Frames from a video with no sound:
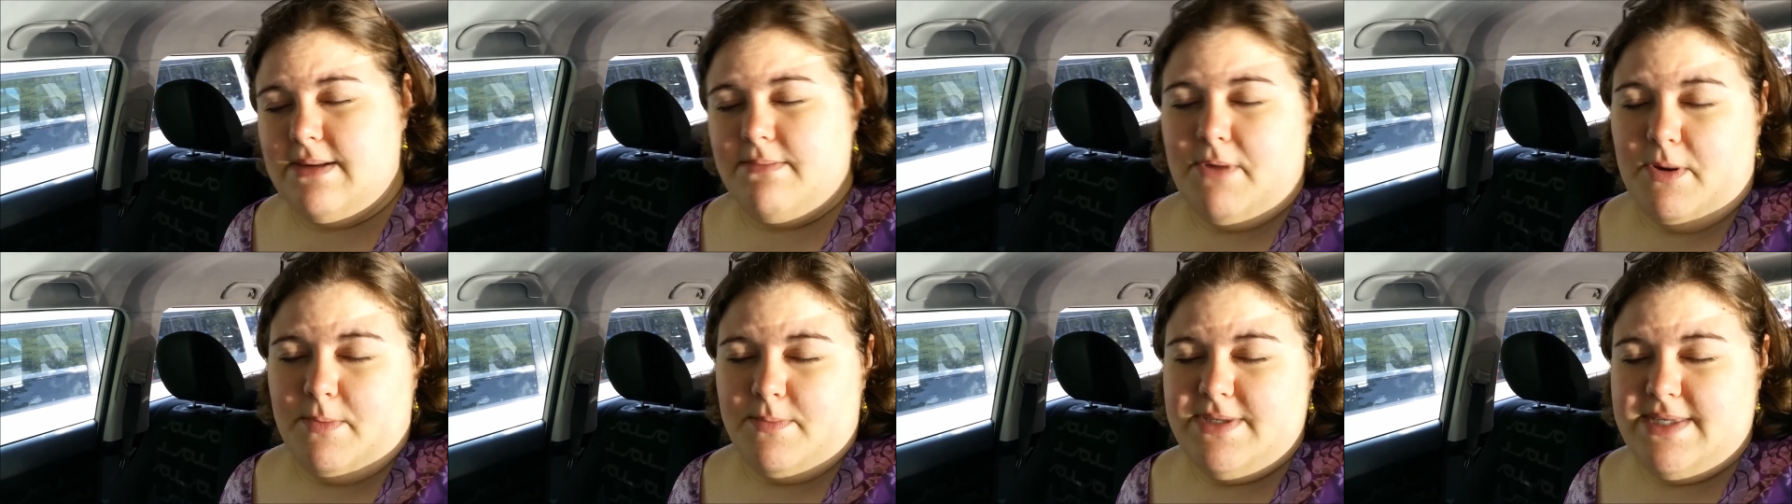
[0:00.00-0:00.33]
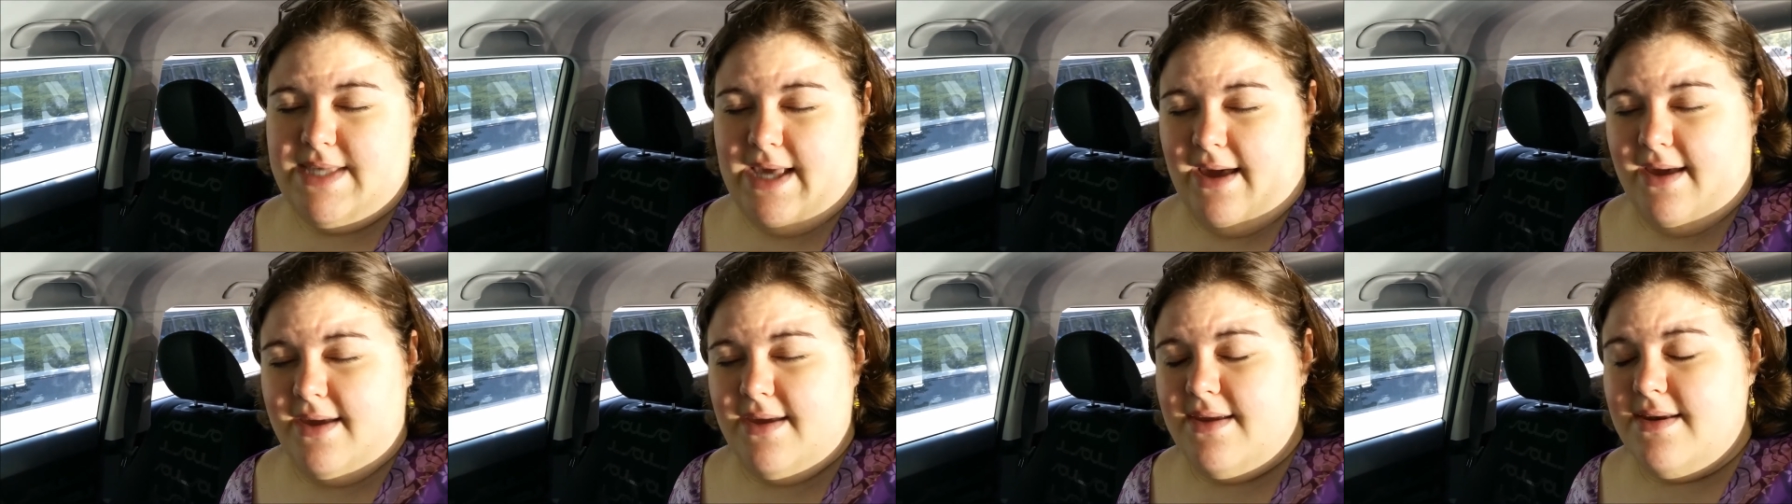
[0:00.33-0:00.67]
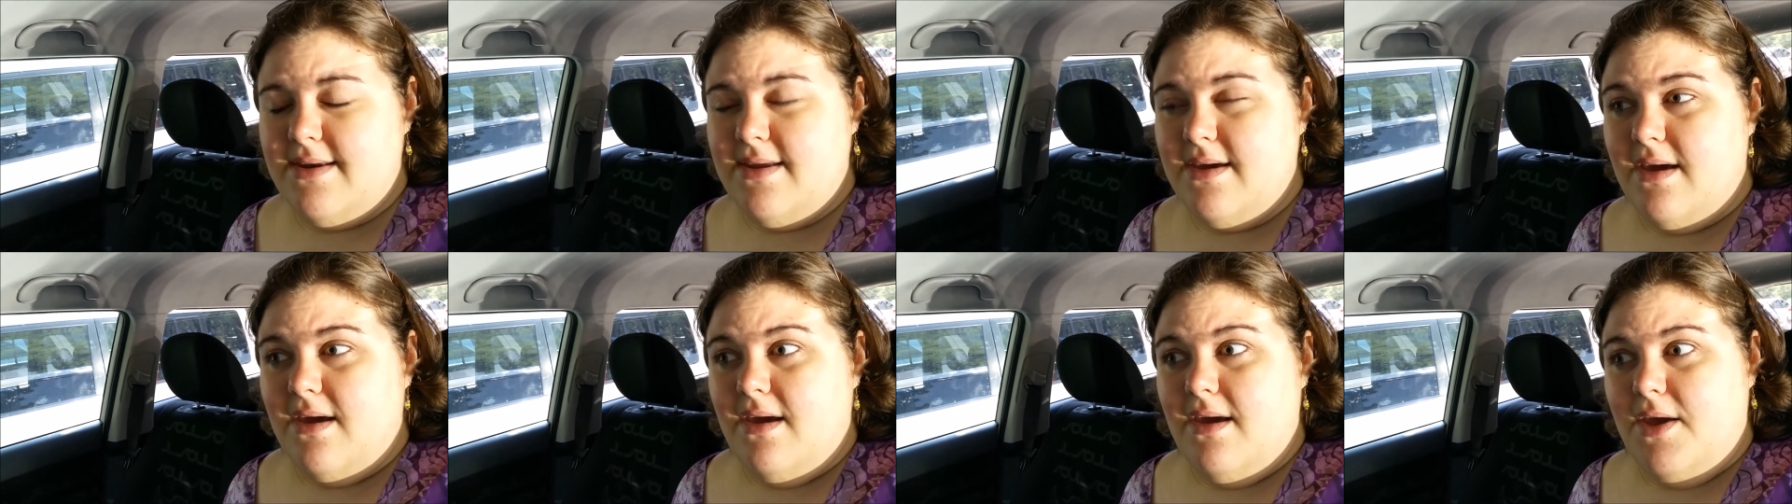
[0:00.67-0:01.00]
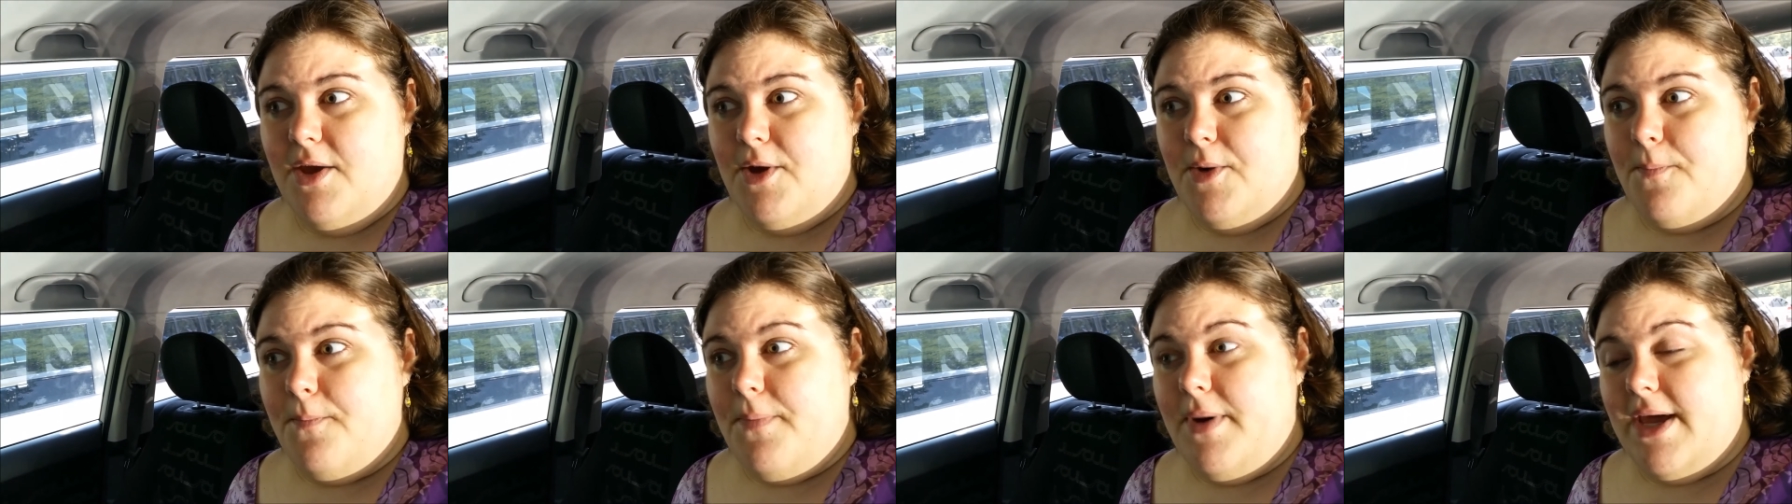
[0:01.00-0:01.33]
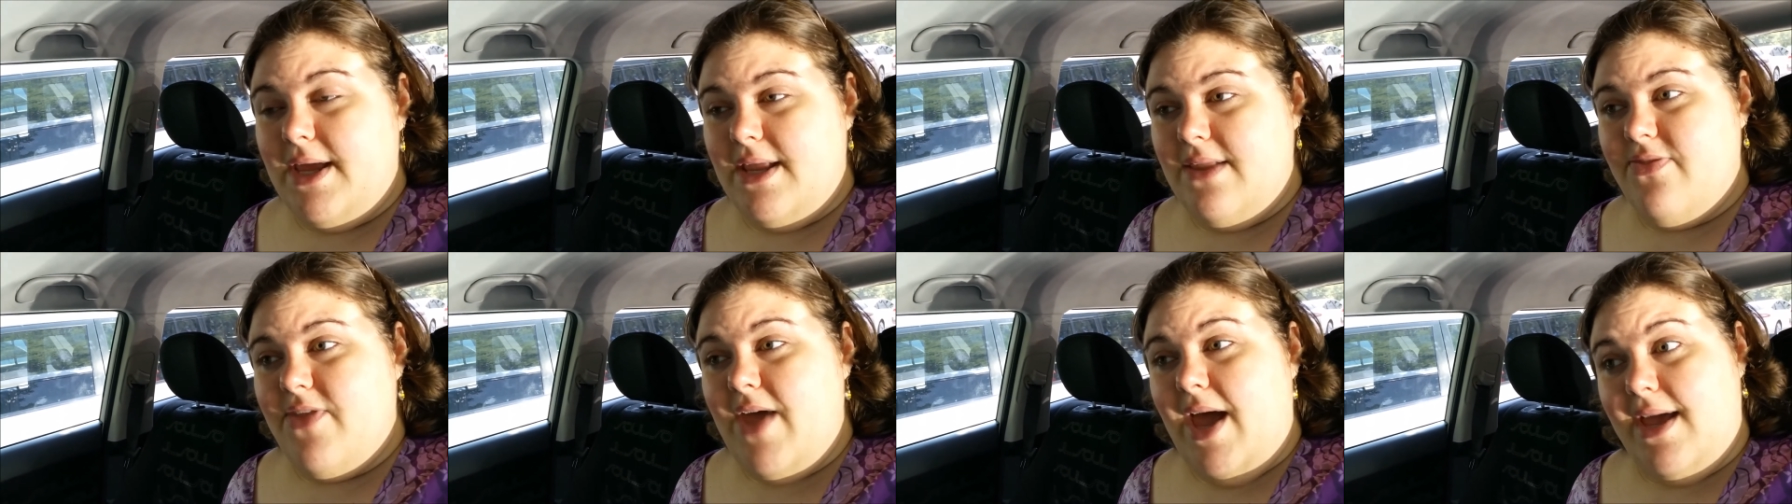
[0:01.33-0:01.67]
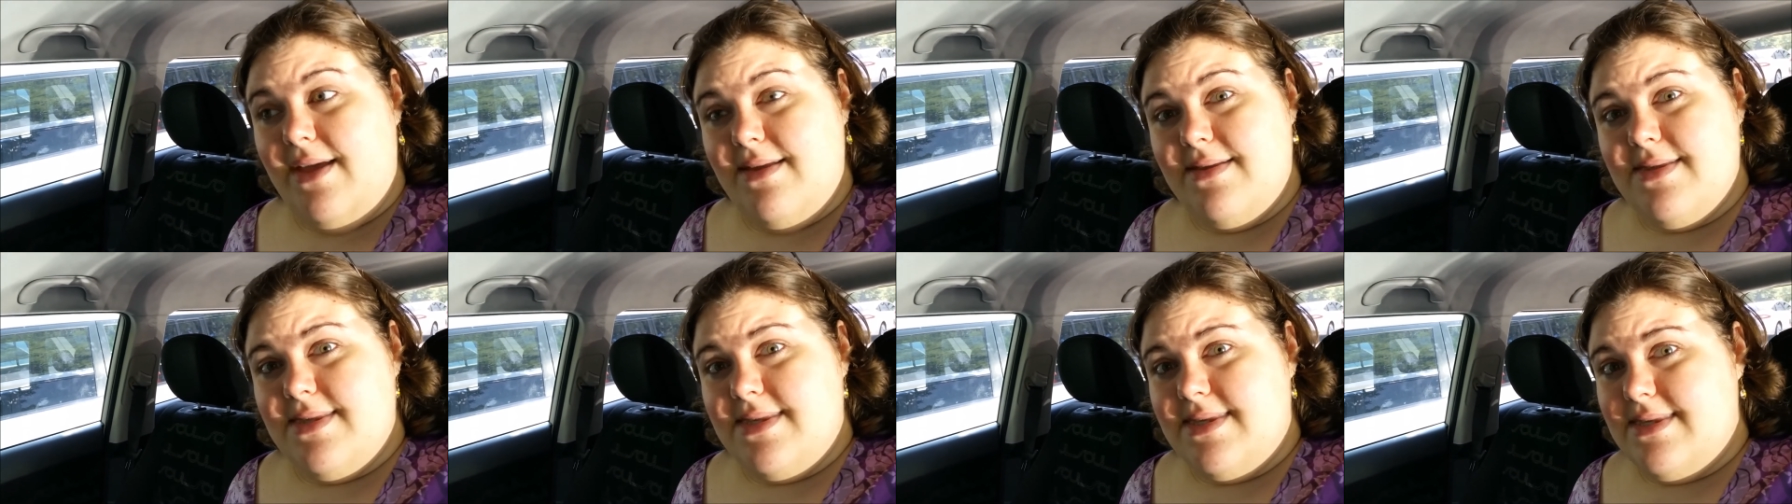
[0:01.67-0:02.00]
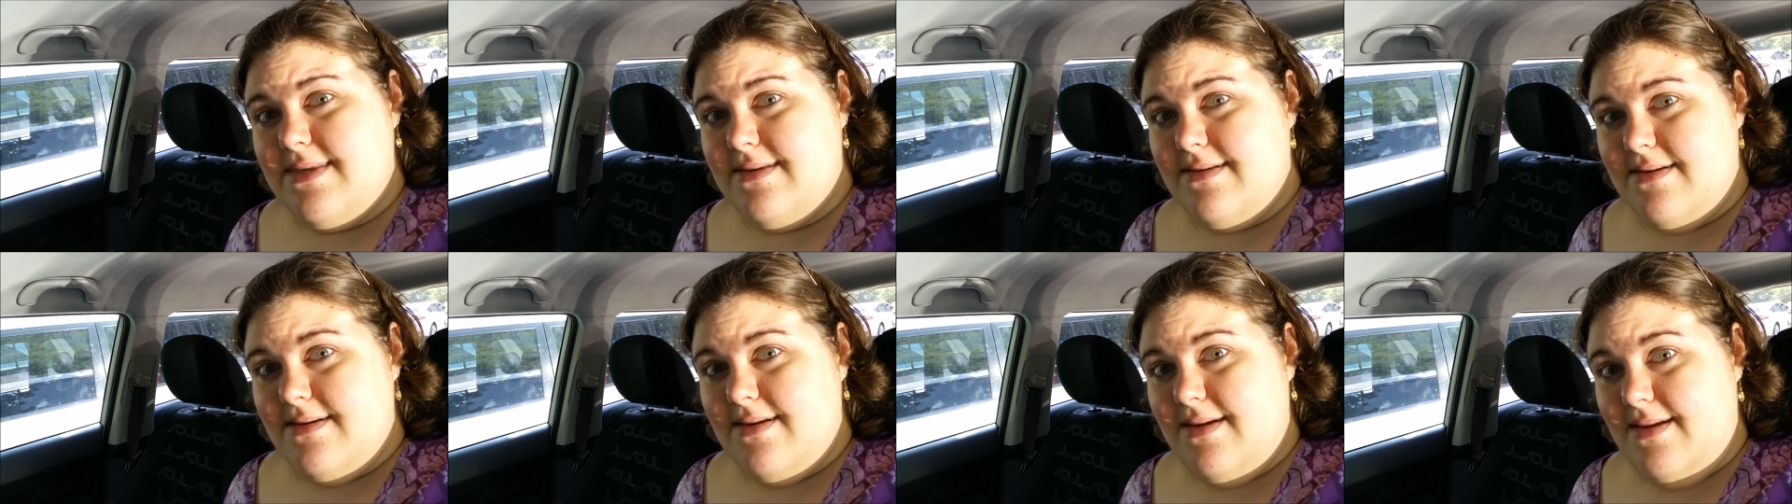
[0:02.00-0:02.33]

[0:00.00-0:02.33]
I'm upset, but that's.